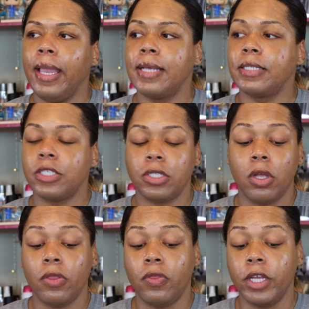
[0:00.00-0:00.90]
is it
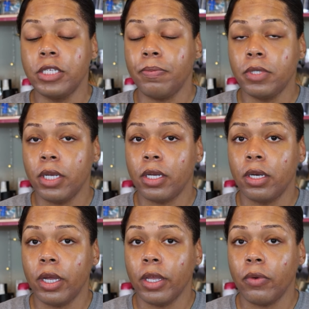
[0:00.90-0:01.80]
to this
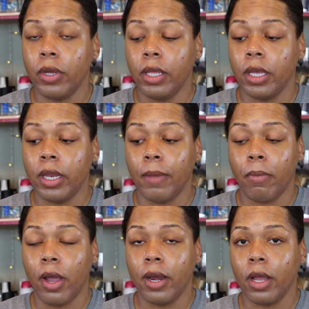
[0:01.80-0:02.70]
particular ingredient
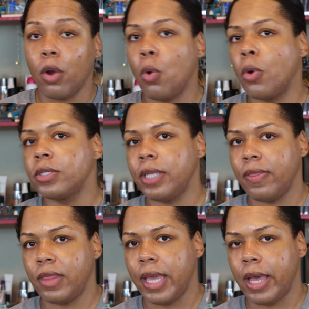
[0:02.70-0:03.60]
and product or is
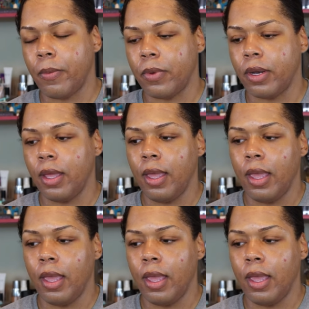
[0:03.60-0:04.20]
it that one?